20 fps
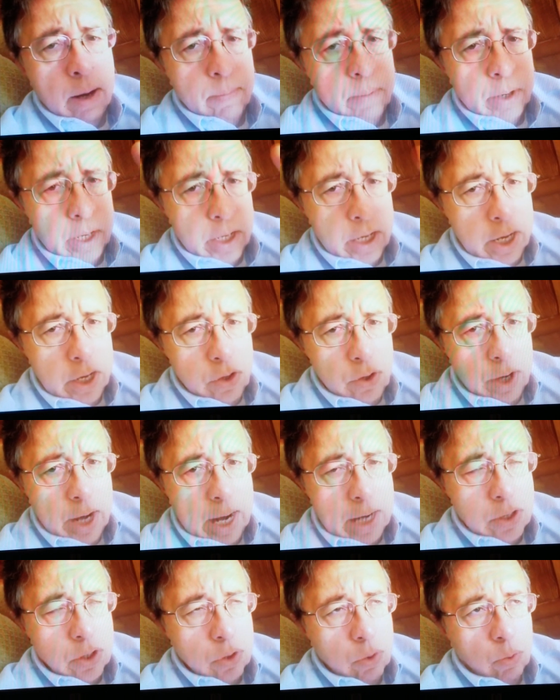I'm going to need you
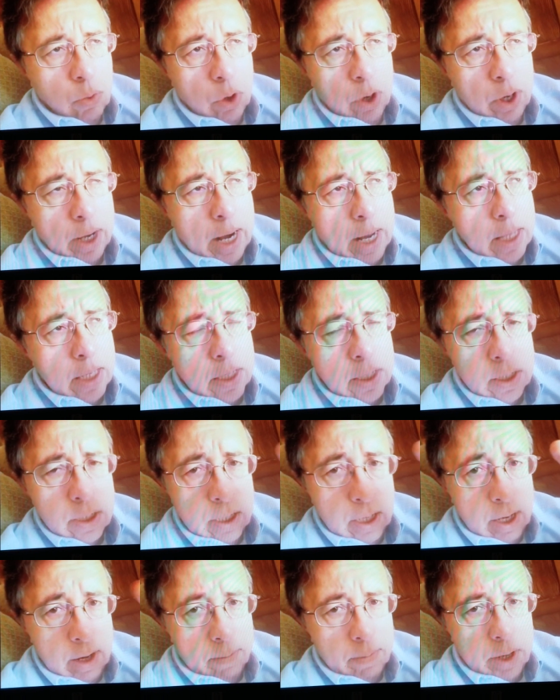guys to work on this,
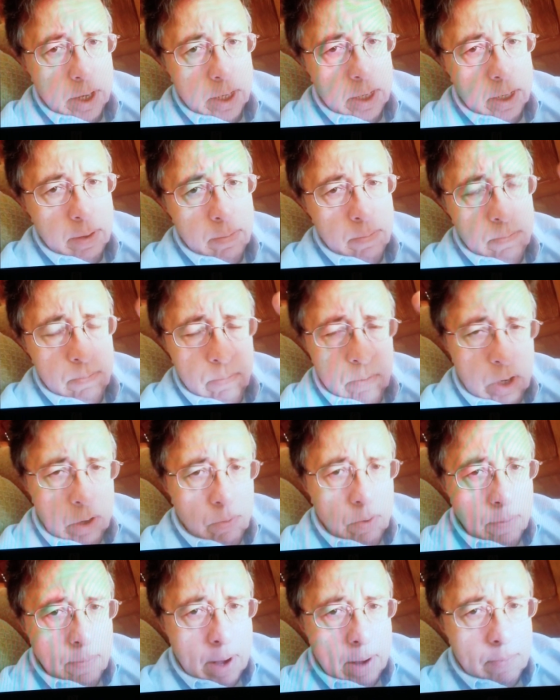
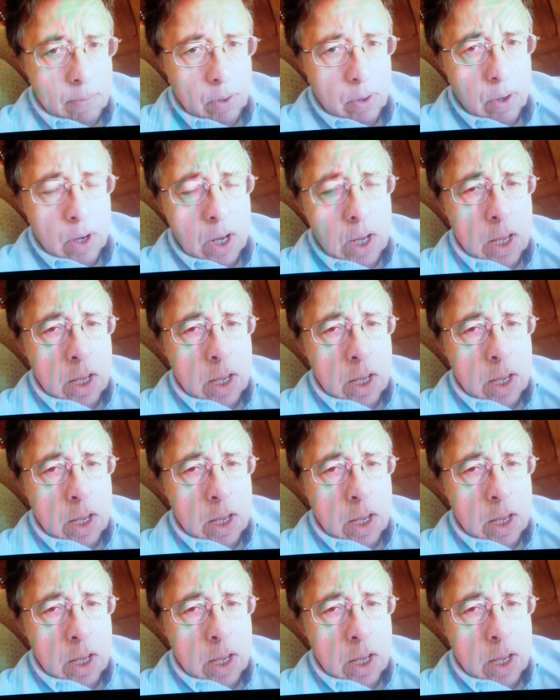and remember,